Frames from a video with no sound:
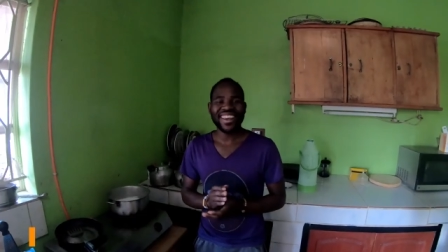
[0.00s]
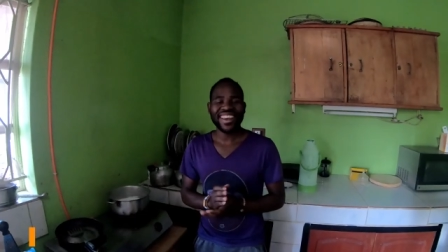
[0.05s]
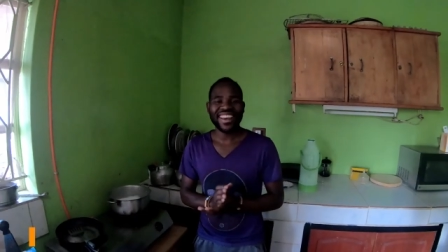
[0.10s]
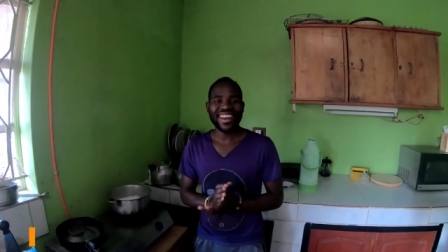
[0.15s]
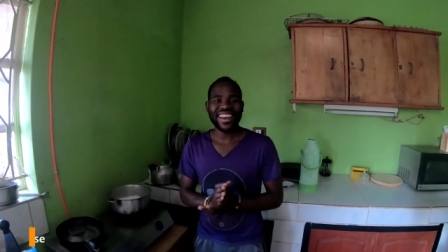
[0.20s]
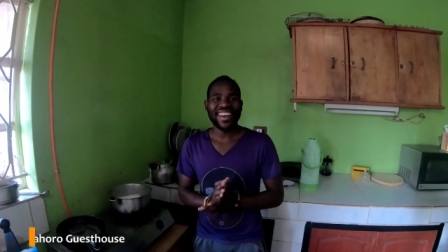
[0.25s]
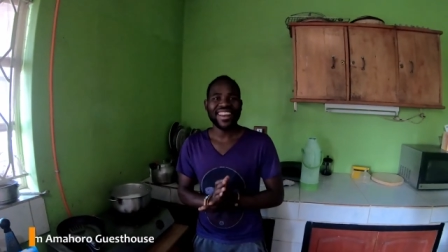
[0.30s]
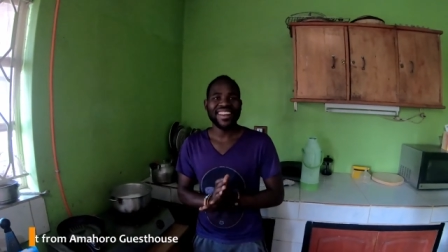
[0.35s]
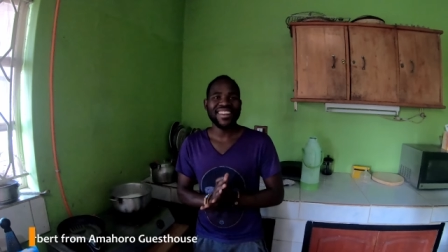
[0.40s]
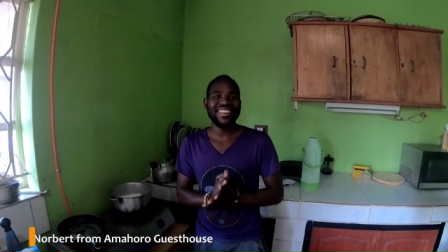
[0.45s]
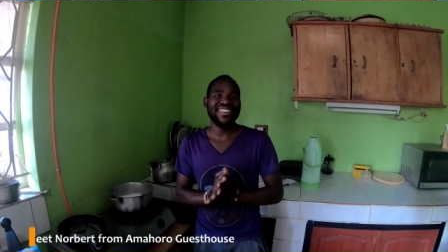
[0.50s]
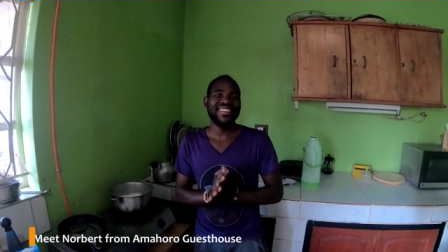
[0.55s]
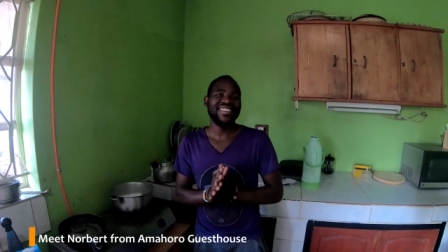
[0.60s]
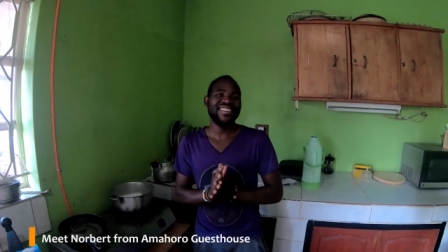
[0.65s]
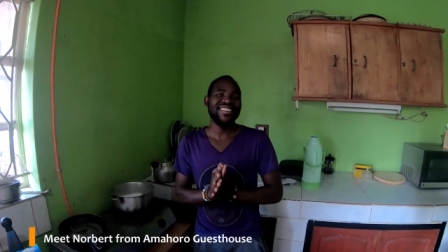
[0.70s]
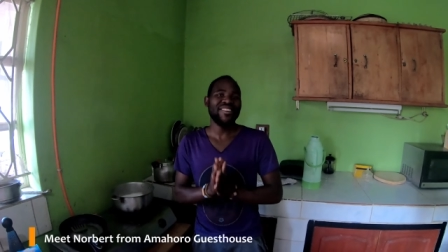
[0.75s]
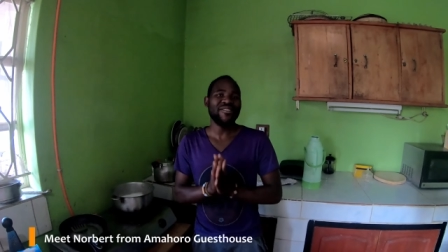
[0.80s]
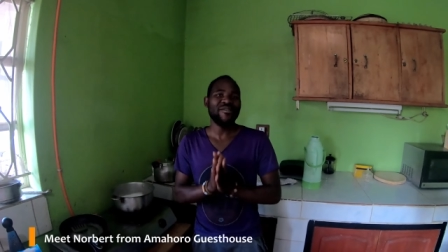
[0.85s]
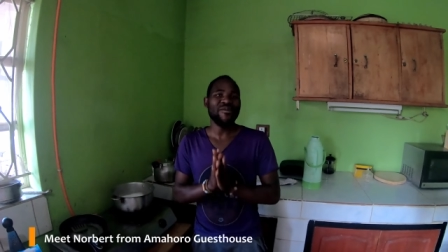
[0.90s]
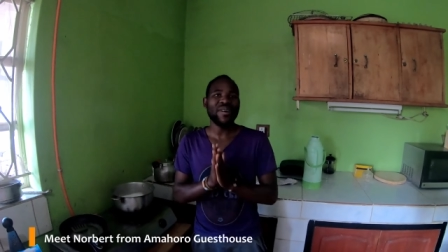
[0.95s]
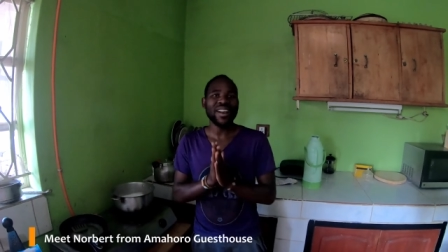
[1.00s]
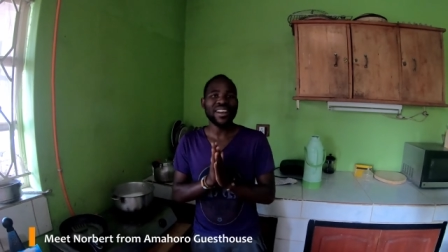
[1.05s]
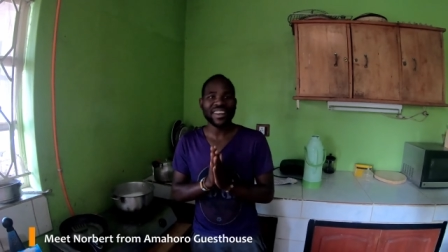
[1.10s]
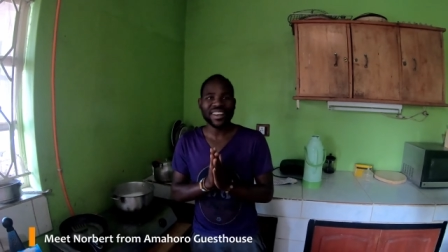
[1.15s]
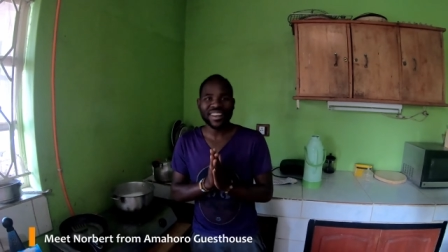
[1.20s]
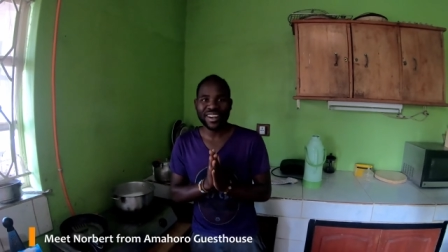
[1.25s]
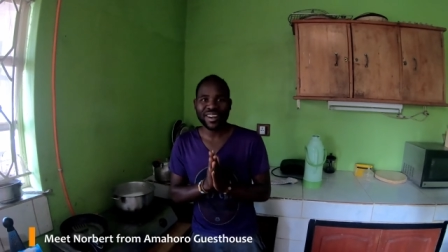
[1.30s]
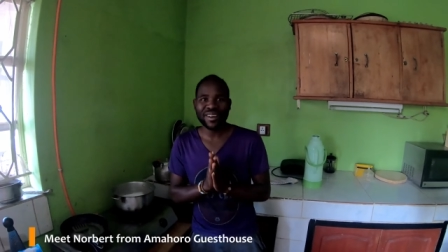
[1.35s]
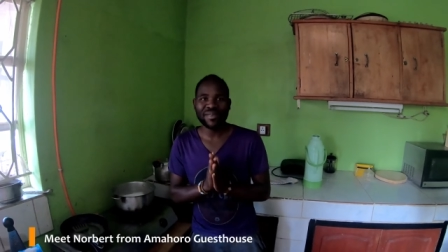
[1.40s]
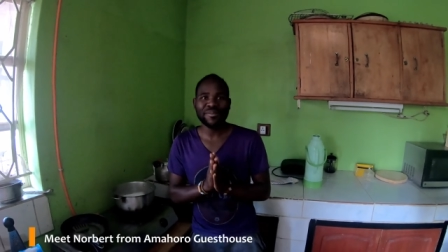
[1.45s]
and
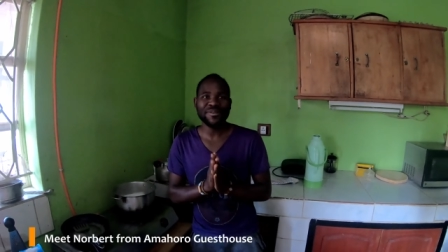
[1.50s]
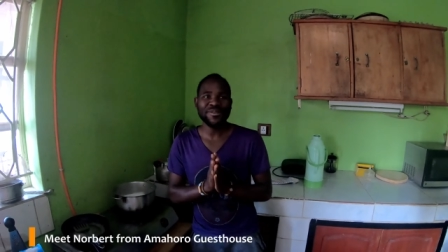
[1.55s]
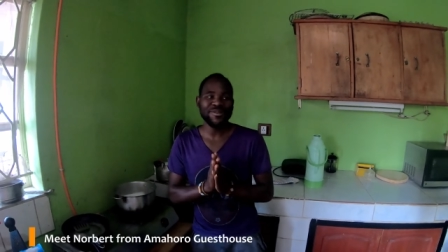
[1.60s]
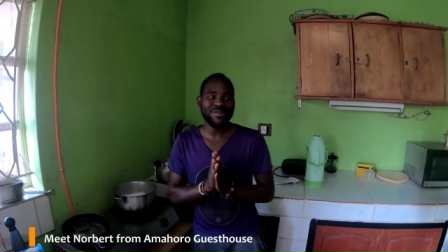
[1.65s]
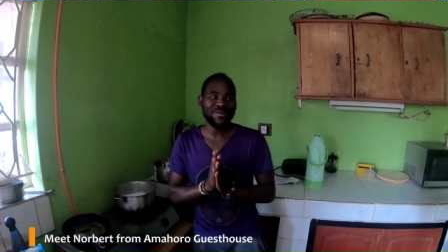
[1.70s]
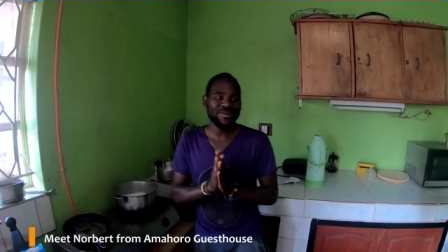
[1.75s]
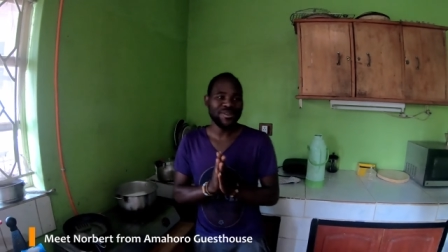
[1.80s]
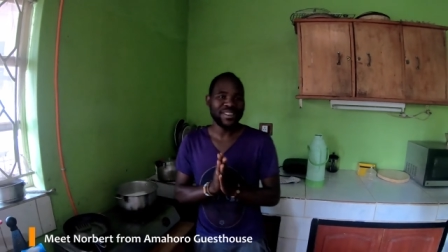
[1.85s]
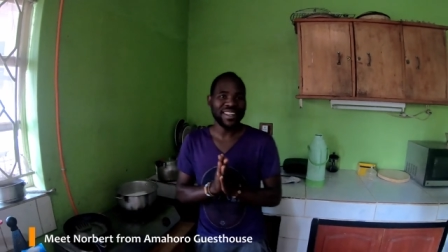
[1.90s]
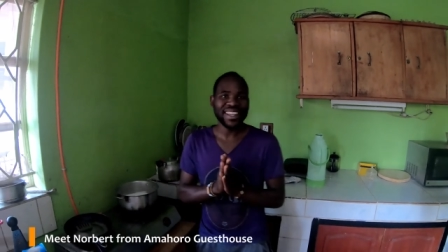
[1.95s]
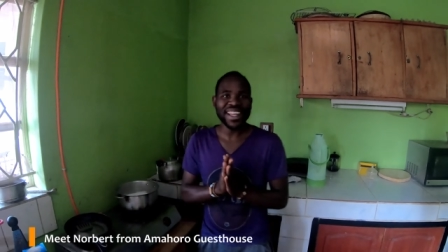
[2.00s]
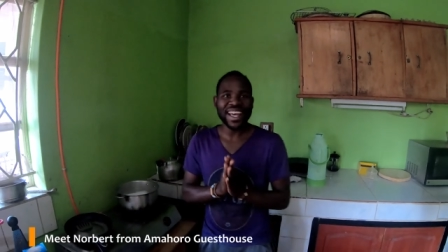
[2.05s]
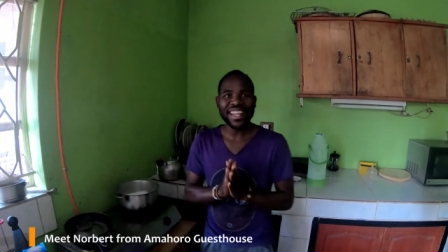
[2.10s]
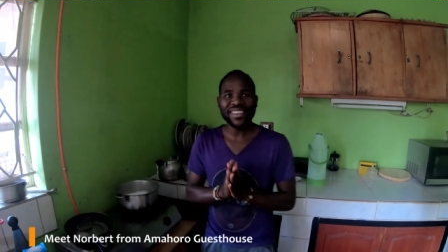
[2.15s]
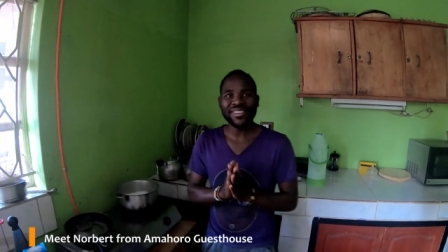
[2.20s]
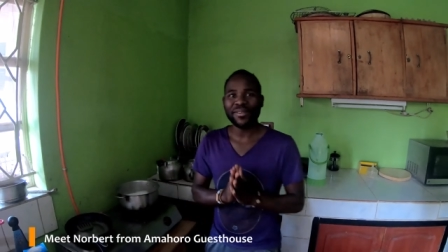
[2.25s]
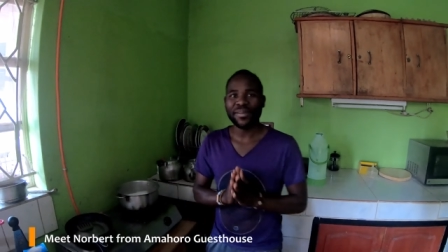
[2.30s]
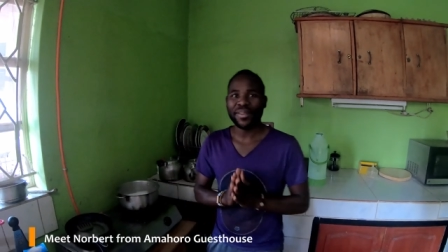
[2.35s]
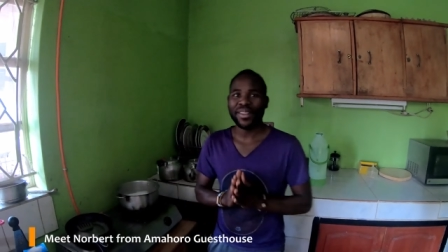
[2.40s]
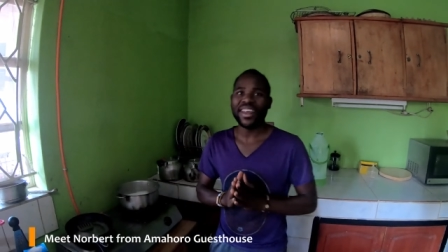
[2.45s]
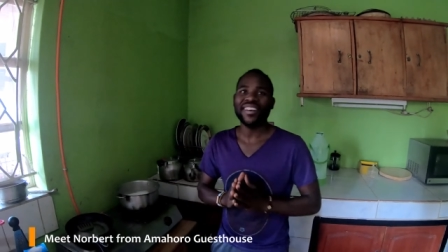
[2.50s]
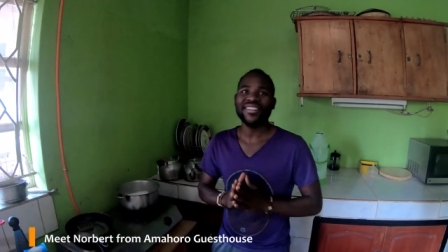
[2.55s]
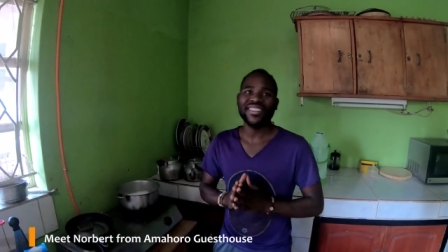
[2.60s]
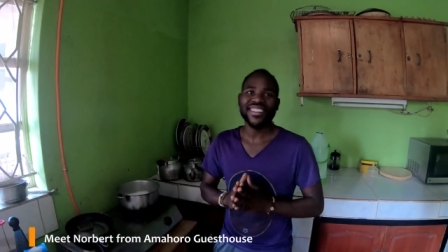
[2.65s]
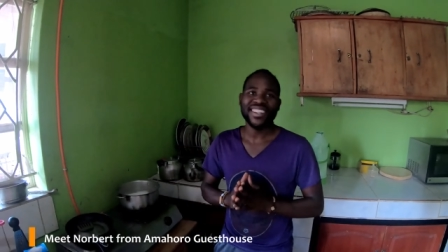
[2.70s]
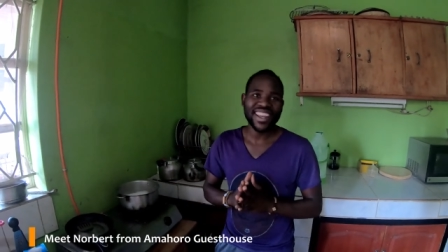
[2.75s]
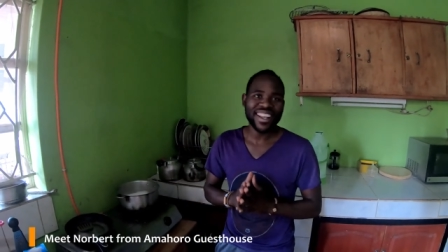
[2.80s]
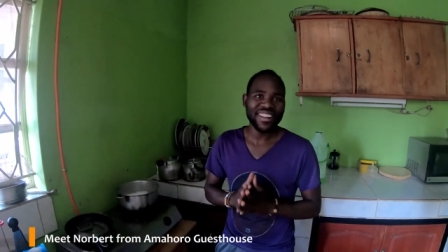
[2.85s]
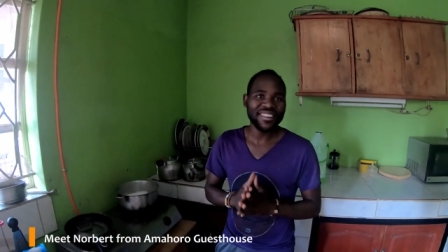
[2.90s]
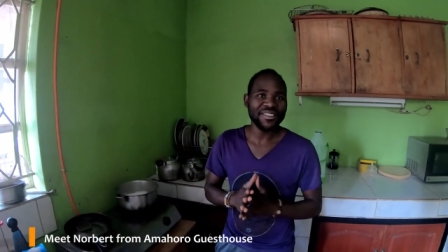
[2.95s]
welcome to the land of
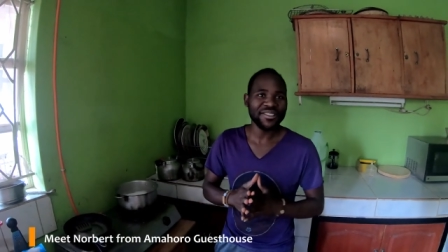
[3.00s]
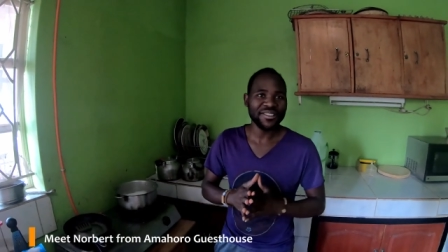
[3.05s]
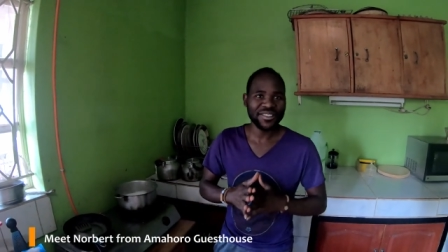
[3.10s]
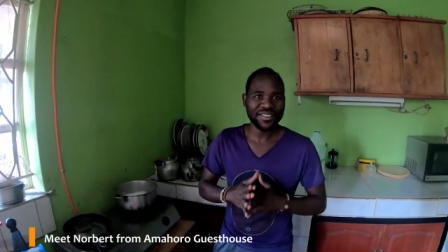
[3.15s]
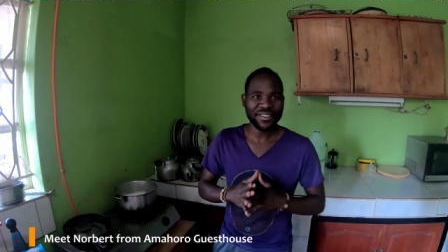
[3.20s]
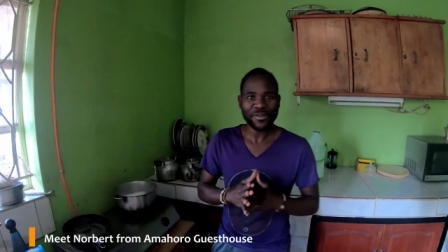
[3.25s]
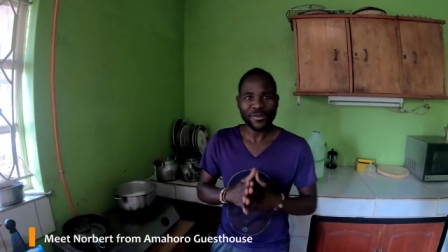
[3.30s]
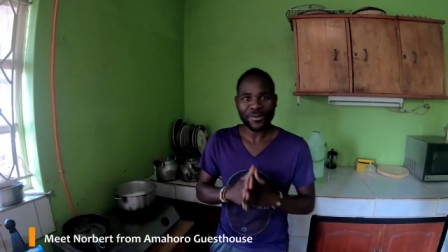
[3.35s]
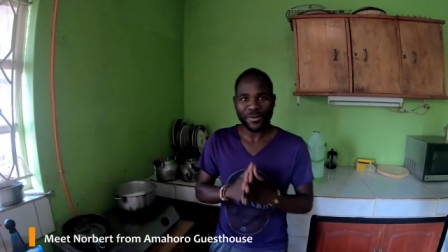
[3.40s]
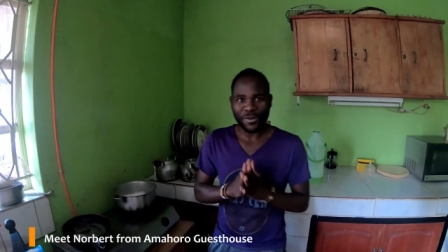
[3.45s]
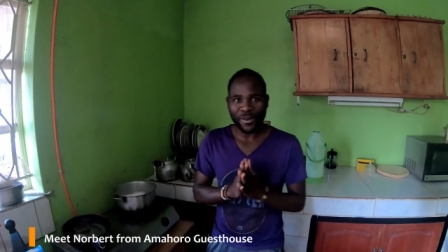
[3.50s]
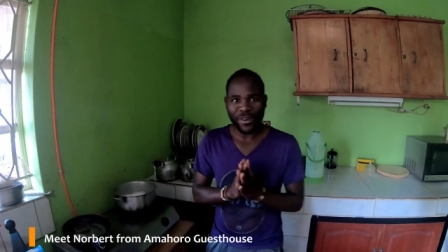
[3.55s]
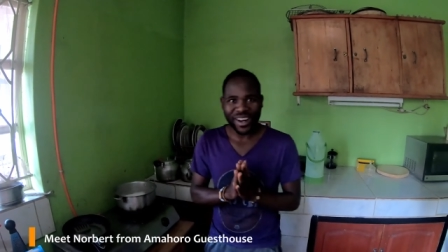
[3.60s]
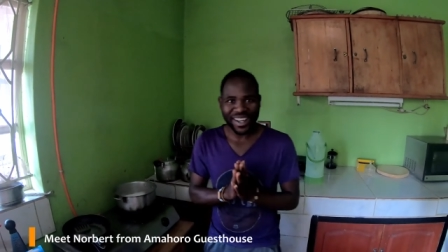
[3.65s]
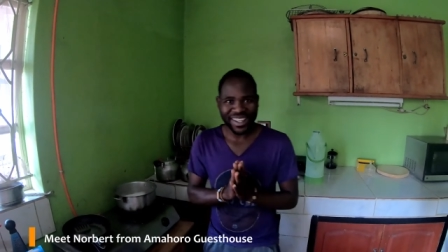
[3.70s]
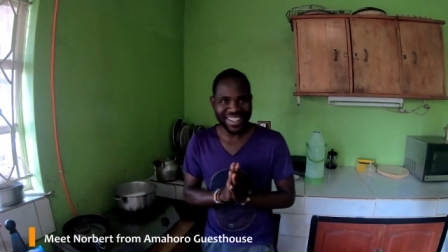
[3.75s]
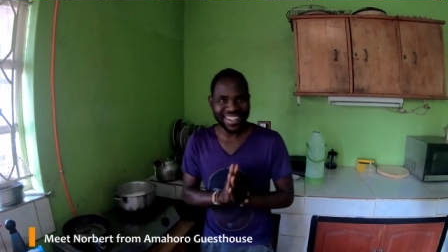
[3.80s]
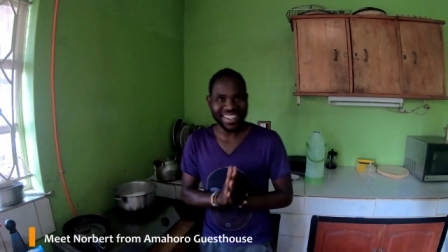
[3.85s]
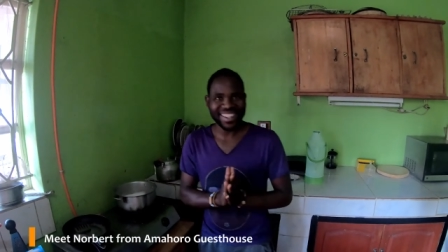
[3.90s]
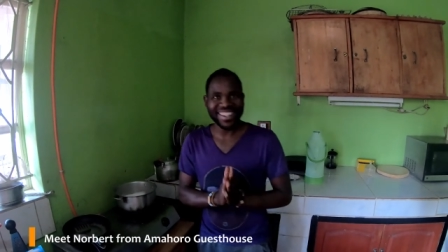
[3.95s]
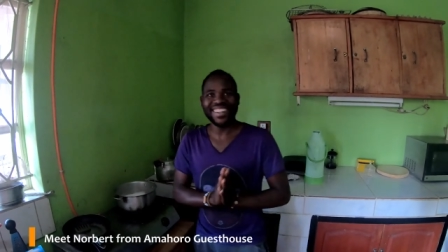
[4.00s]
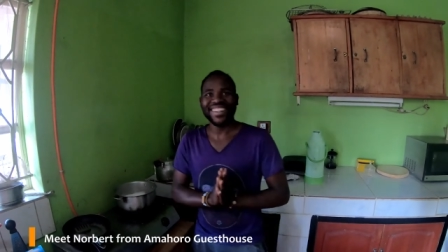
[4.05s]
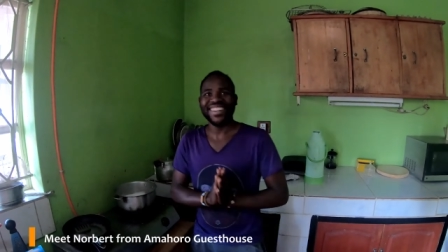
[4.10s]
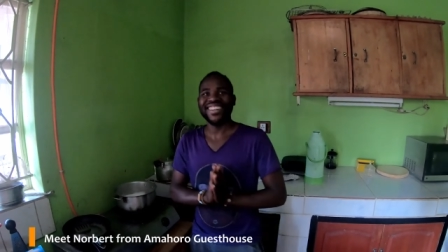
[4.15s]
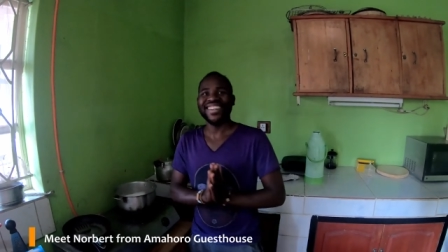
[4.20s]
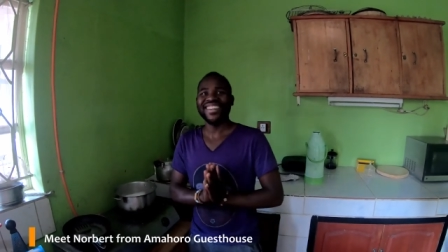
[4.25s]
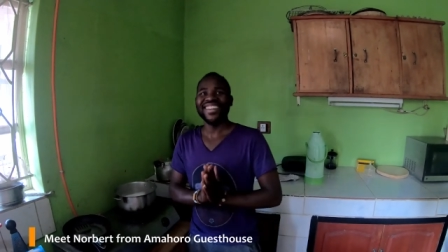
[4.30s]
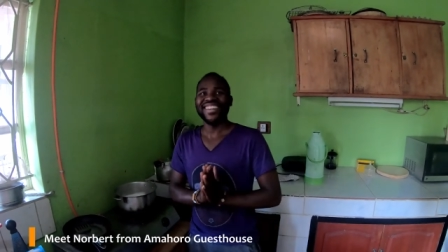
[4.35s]
thousand hills, Rwanda.